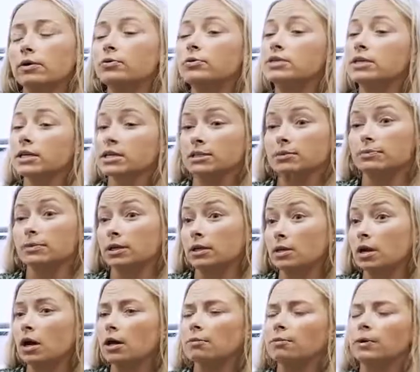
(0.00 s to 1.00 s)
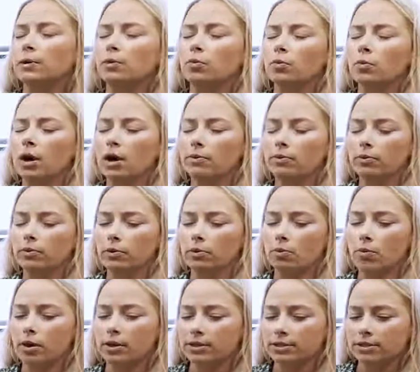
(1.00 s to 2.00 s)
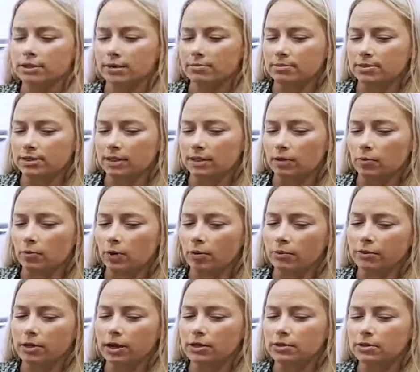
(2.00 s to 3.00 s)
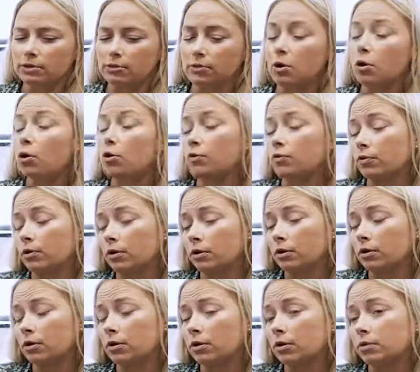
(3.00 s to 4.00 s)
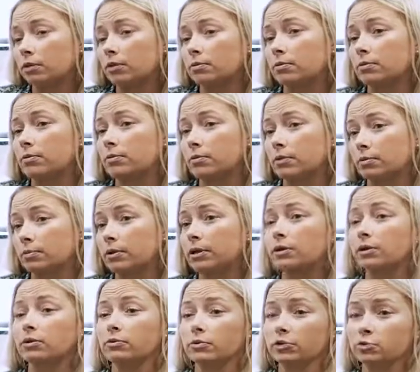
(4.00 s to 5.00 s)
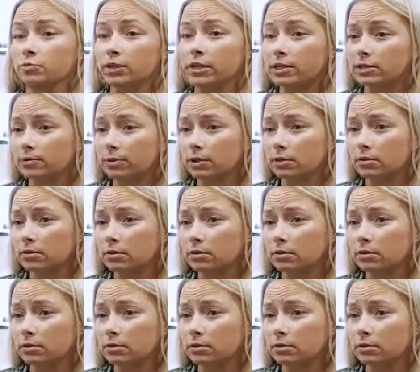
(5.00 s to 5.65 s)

like we're saying it's a big gun, but why would we want a stem cell and what would that do over the platelet-rich plasma?